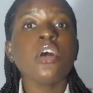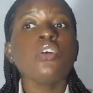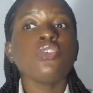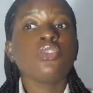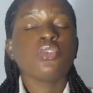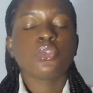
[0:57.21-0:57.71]

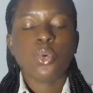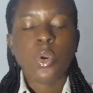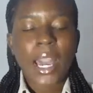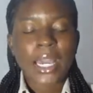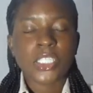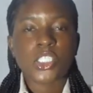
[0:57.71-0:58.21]
So
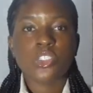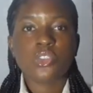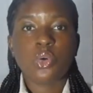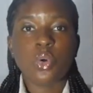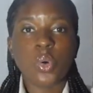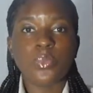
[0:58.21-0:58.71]
I just
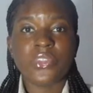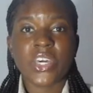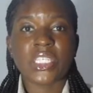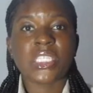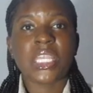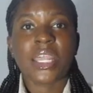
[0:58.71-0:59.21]
hope
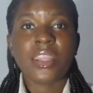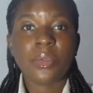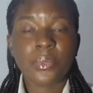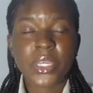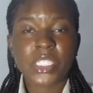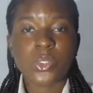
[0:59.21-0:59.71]
that another
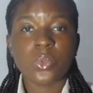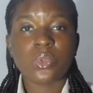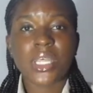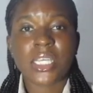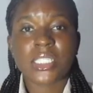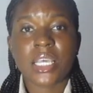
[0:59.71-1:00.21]
person who
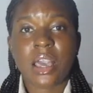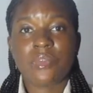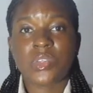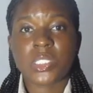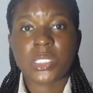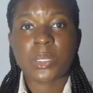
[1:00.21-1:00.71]
doesn't have a
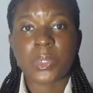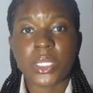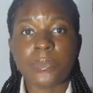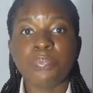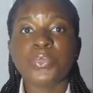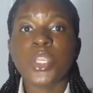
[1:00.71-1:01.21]

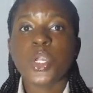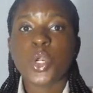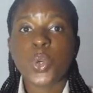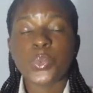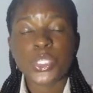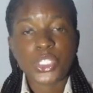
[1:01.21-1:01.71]
sibling
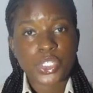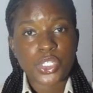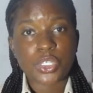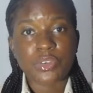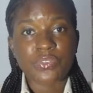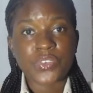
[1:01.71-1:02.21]
going into
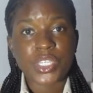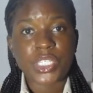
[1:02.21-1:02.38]
university